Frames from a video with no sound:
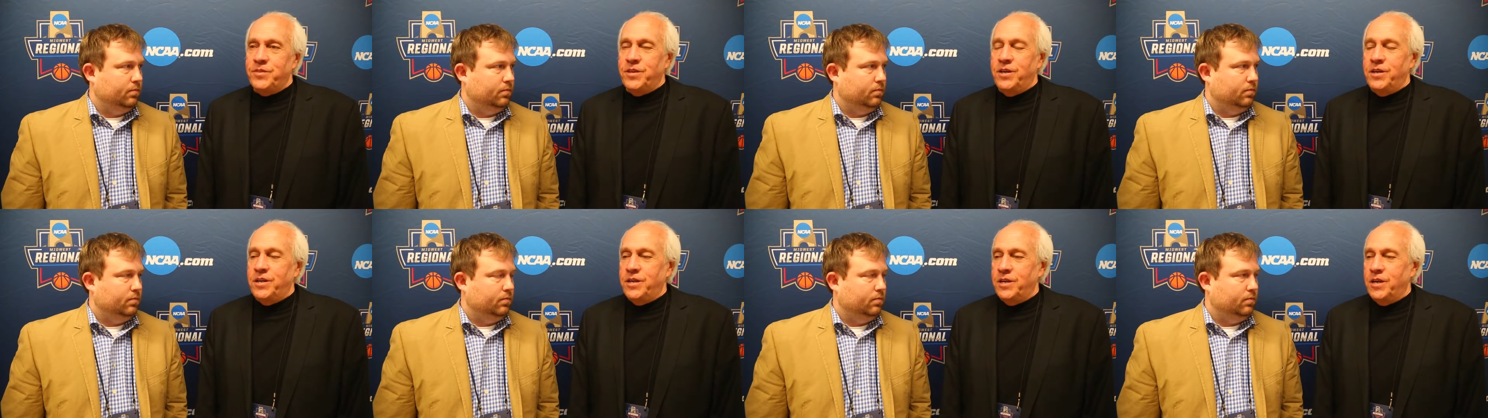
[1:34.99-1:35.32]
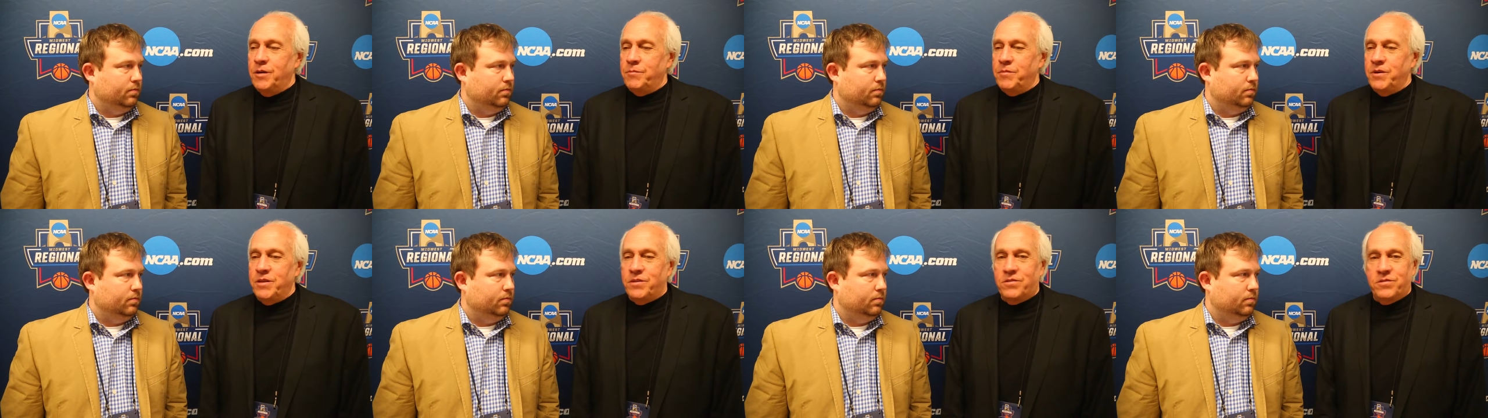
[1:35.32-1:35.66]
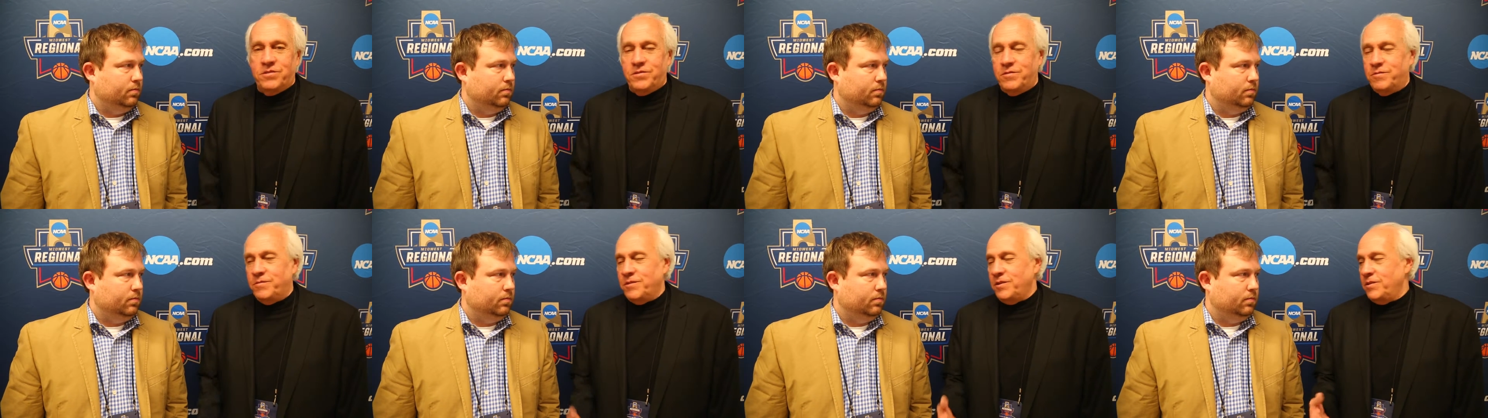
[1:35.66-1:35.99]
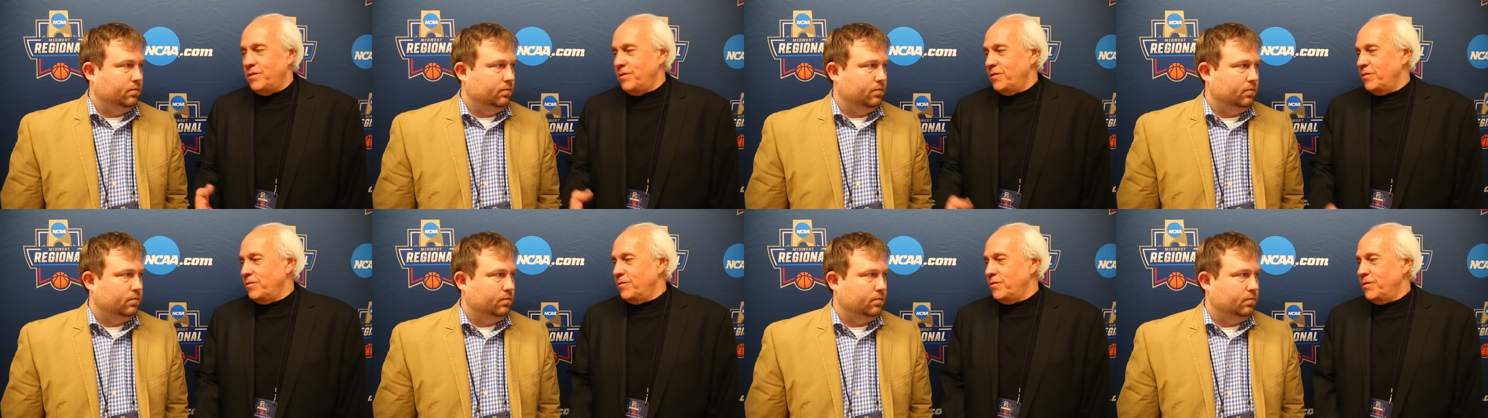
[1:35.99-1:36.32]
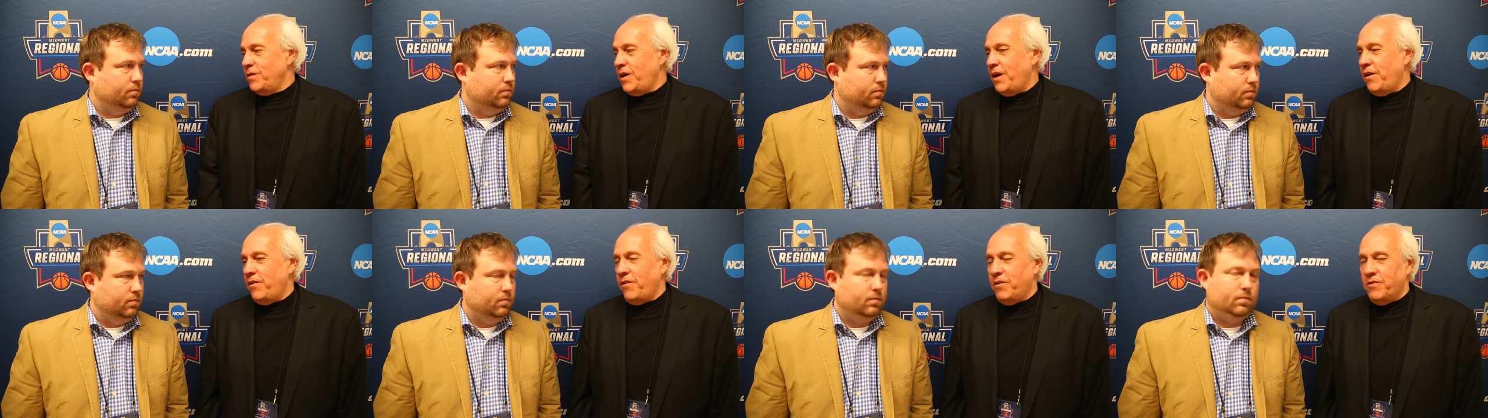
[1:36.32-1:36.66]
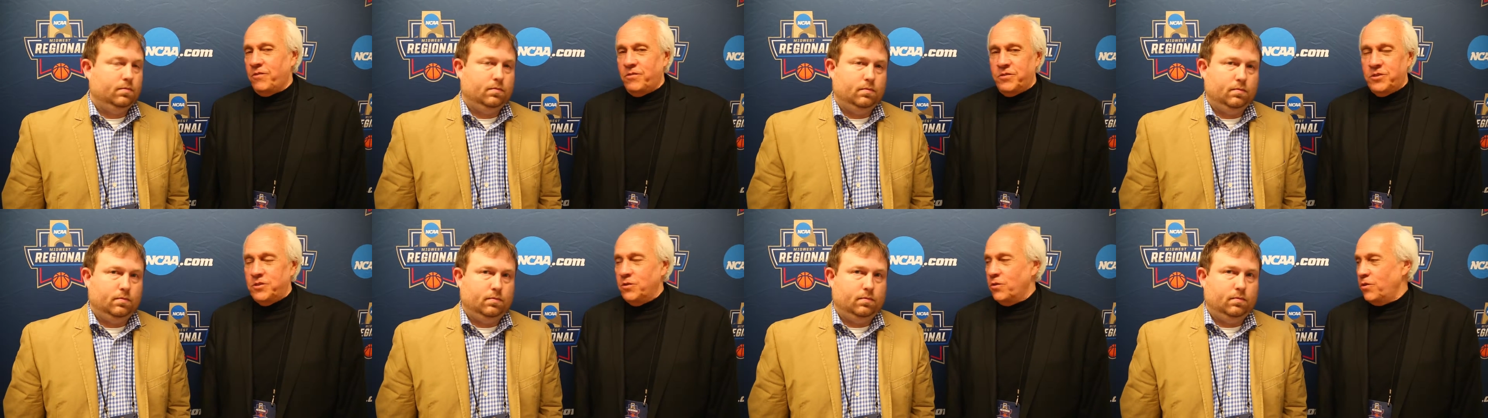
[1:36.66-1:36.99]
Speaker 1: than him. It's
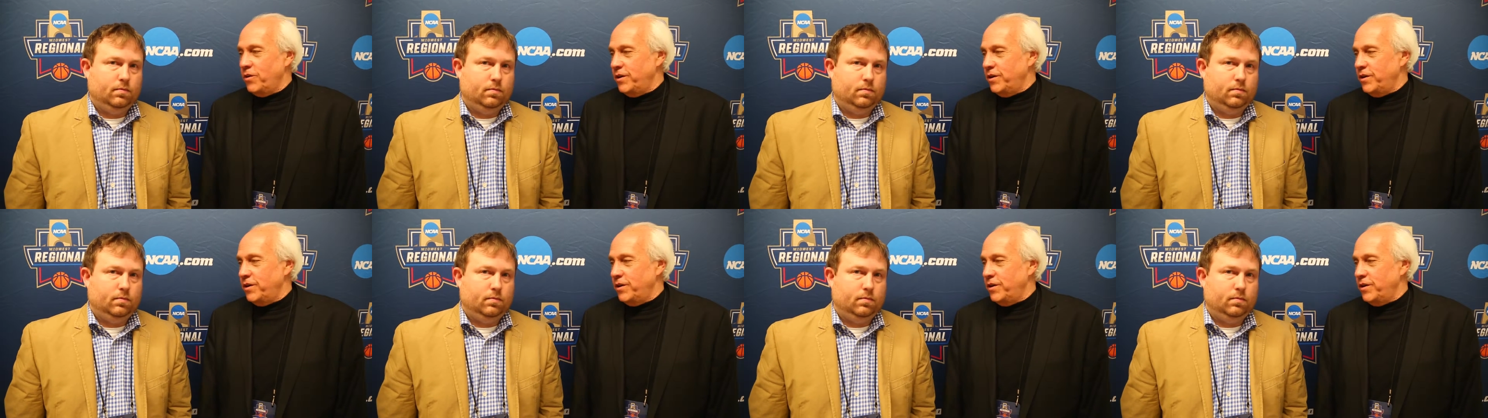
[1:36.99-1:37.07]
uh, you